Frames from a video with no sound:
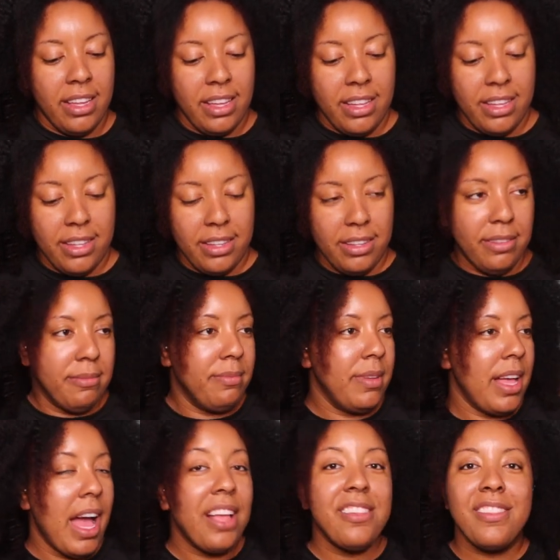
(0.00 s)
Um,
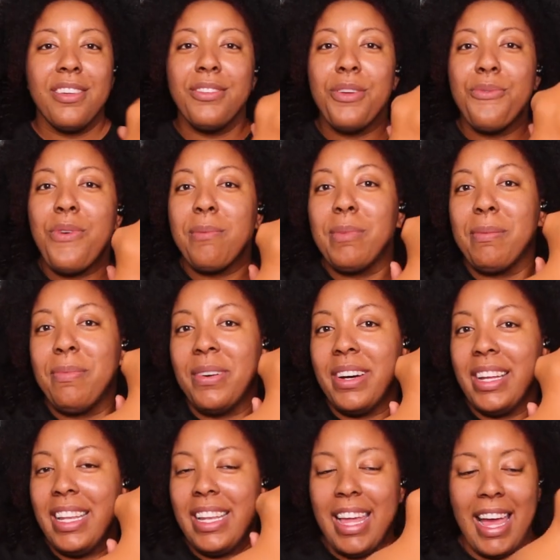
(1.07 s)
I just don't know where I'm gonna
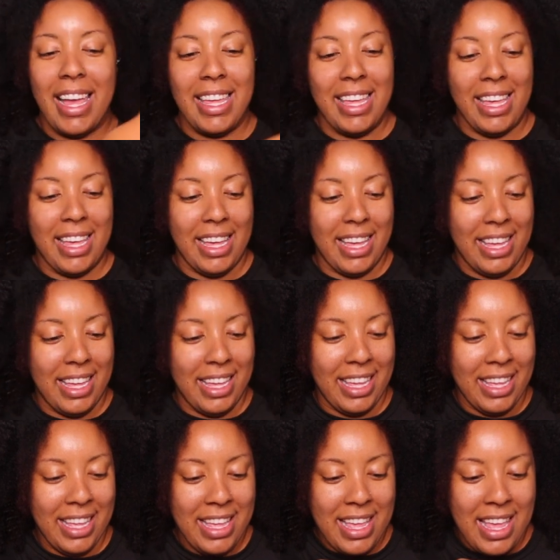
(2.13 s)
put it at
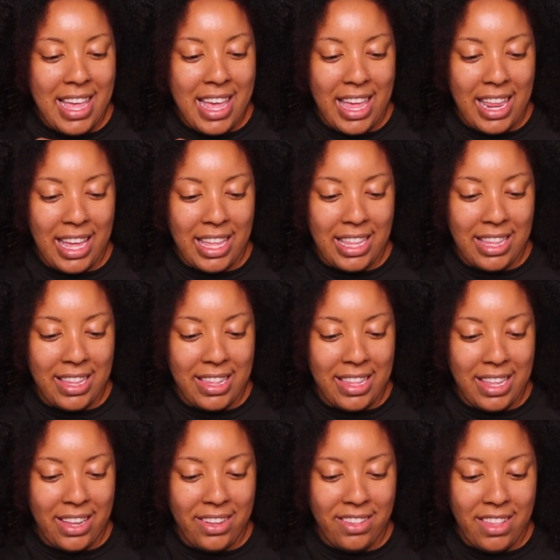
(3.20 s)
yet. All right,
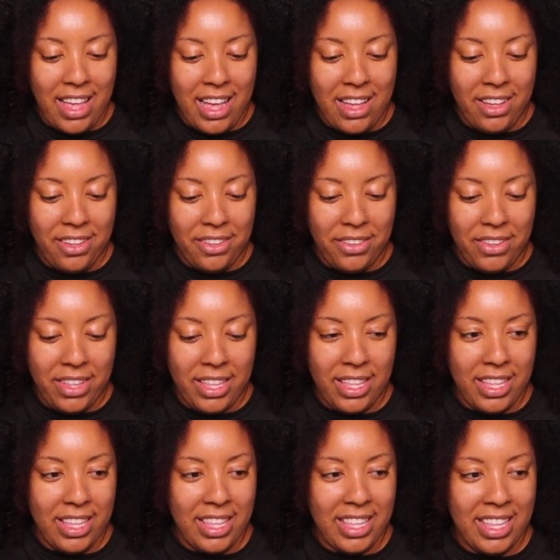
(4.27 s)
stickers out.
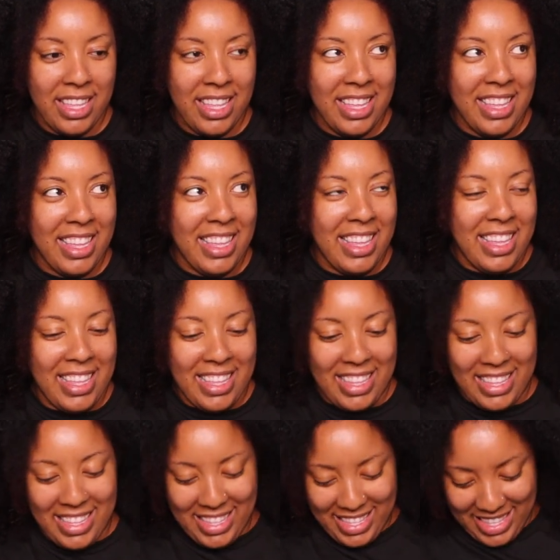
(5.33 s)
This for
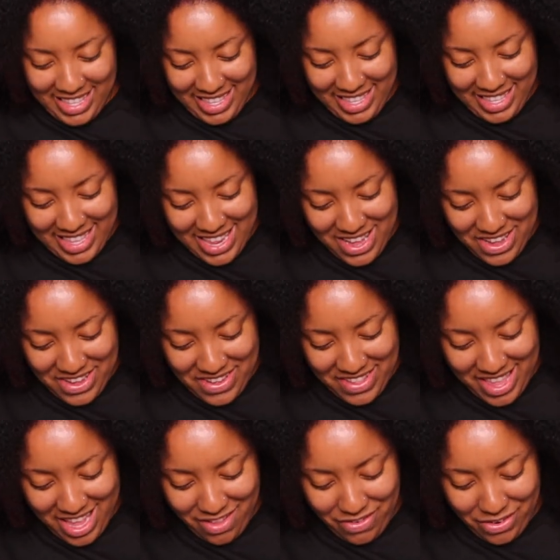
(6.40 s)
Pierre? No,
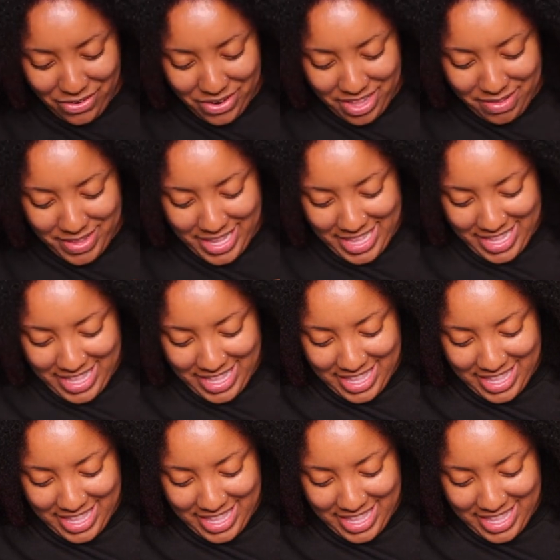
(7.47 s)
that's for Christmas.